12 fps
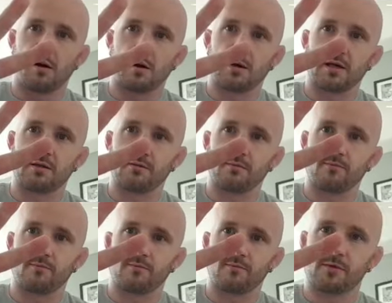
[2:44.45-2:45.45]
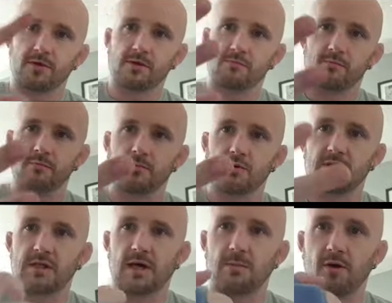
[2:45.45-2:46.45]
I then
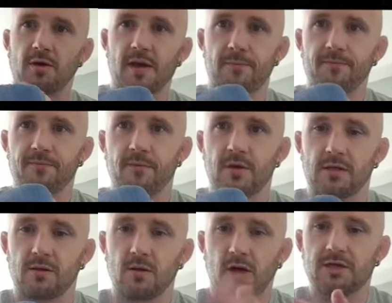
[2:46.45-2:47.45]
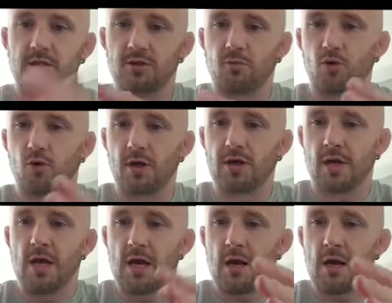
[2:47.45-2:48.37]
twist it up like that, nice and supported.